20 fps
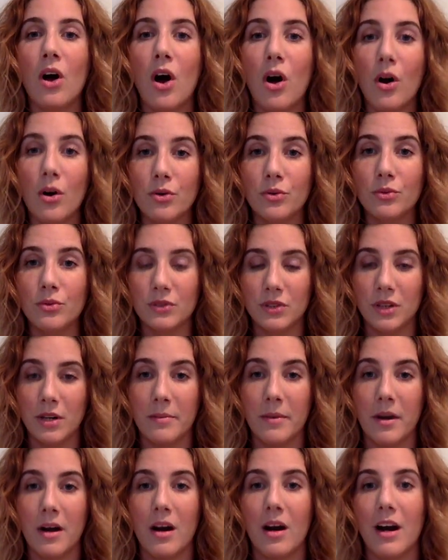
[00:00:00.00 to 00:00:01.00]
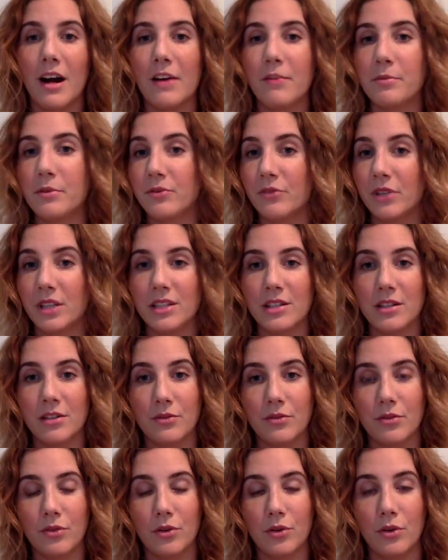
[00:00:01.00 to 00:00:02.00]
whole summer I've been reaching
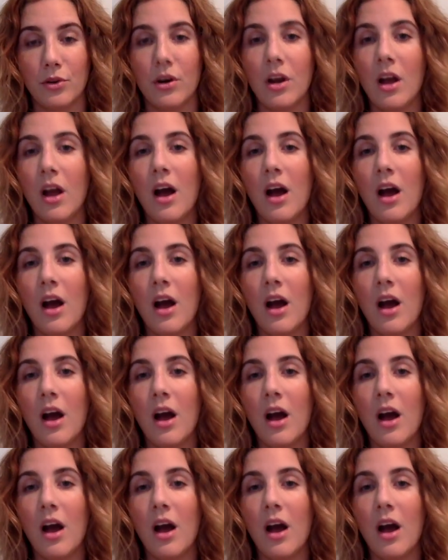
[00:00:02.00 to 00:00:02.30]
for,